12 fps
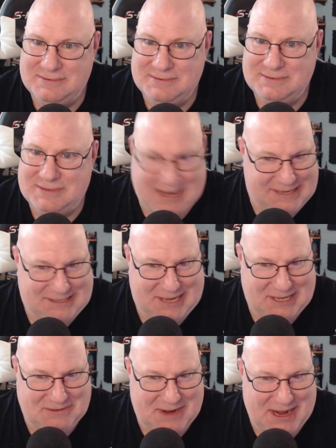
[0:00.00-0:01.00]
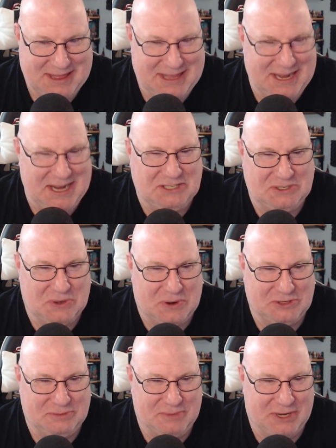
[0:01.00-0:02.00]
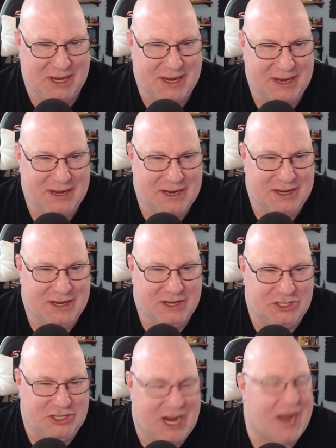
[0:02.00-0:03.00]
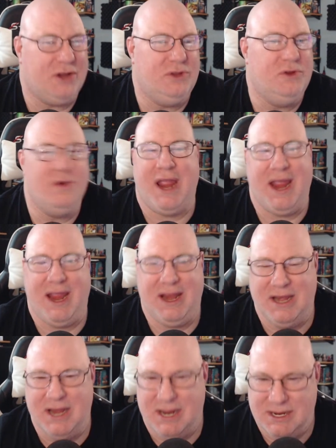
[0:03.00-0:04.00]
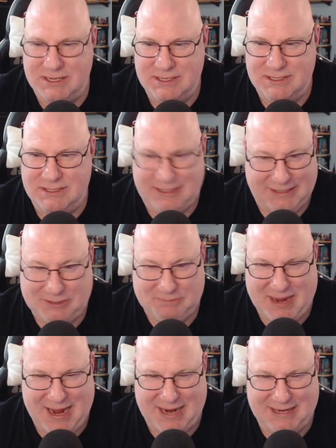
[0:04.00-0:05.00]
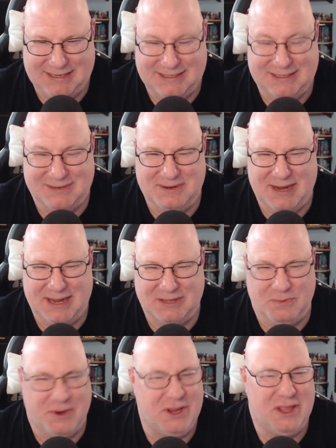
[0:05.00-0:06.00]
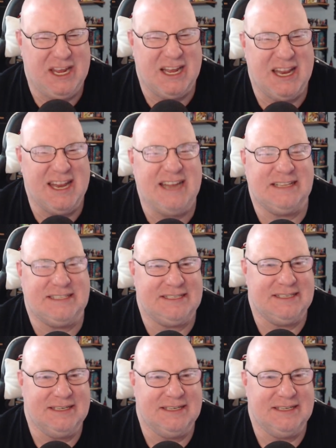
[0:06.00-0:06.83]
Yes, that's right. The Swordsman, Jack Duquesne, is back. Oh, yes, one of the elites.